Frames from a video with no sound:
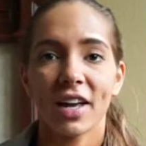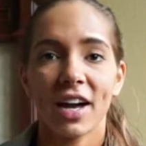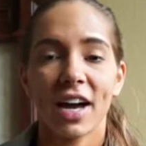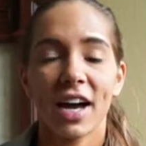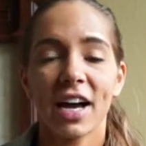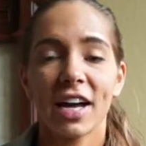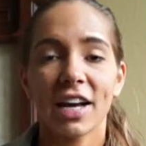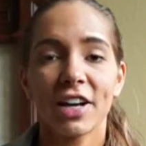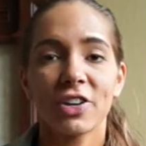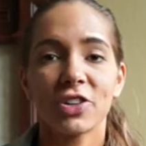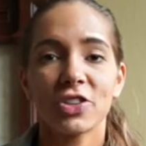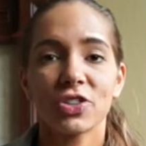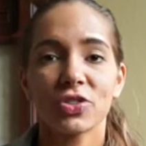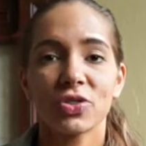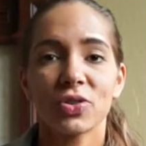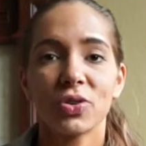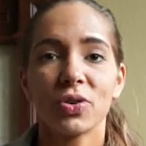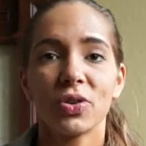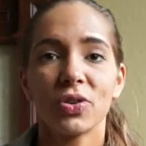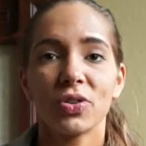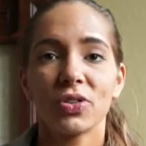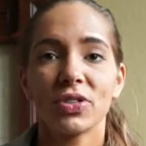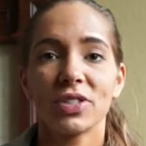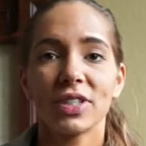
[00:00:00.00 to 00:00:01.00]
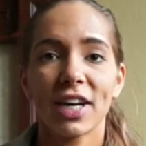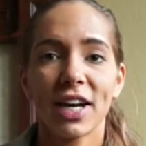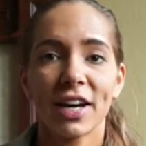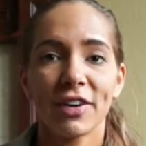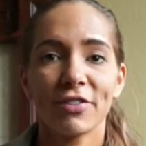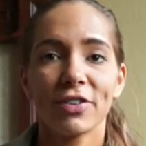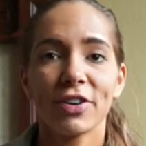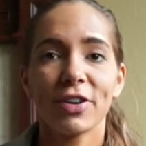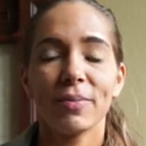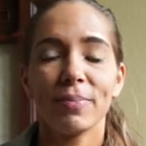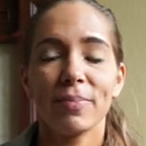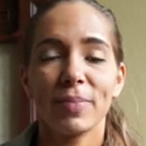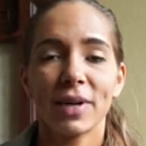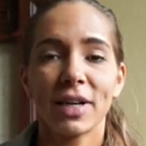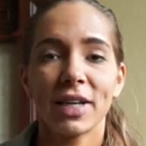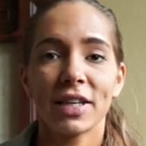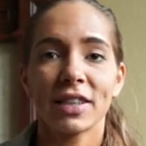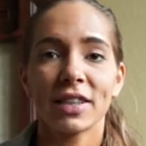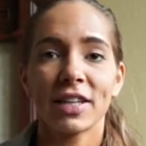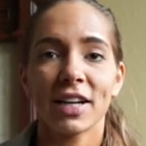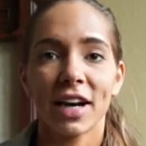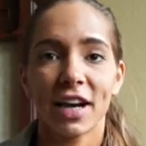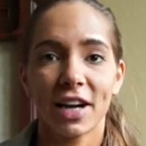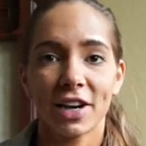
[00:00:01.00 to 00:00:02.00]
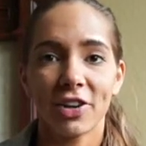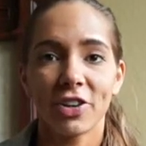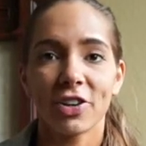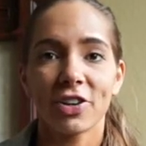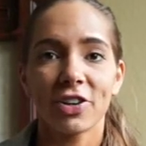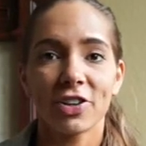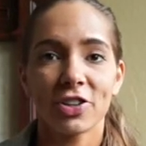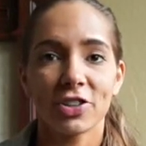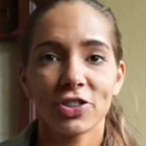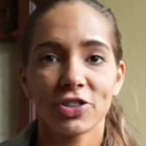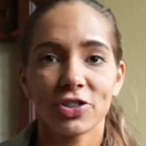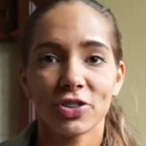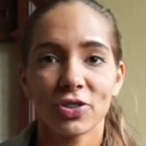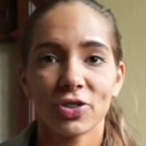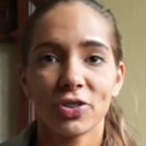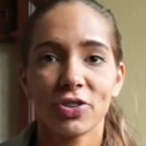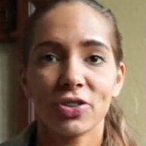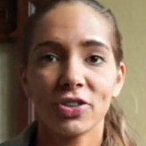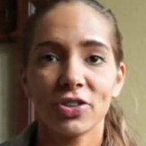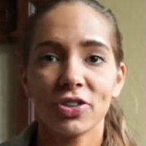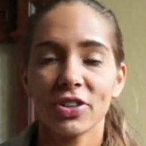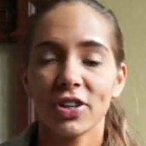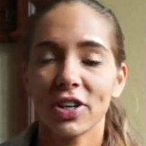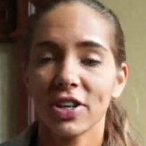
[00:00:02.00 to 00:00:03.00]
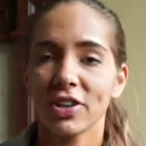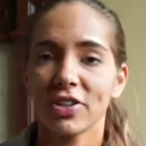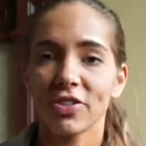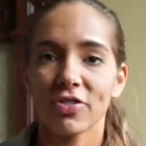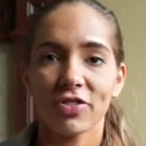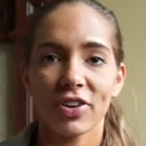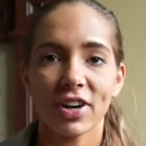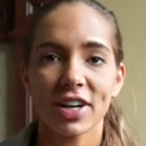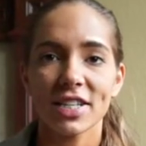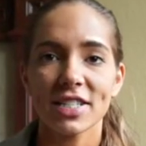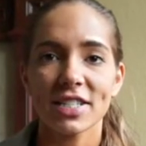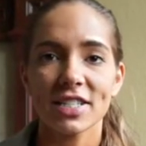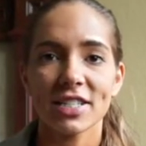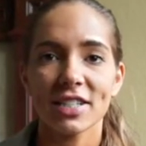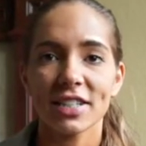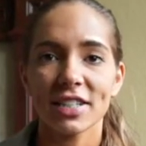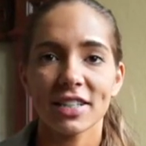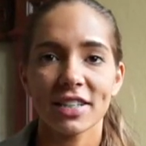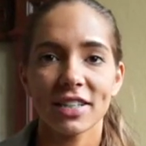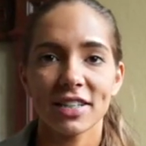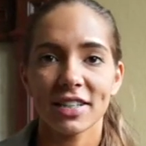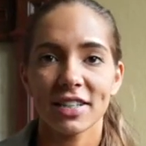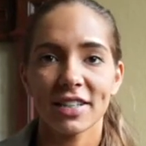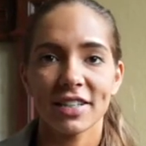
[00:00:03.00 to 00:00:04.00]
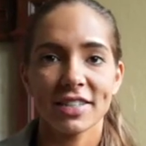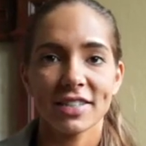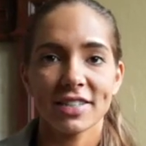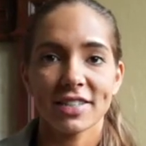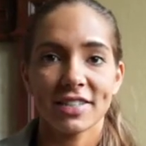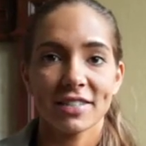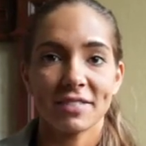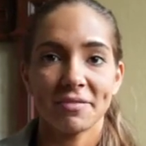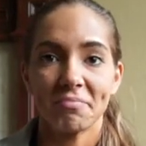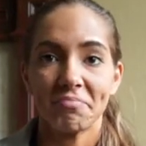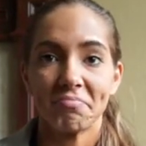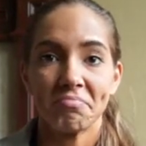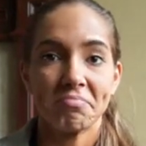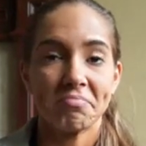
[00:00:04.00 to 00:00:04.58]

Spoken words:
I controlled every bit that I could control, and the rest is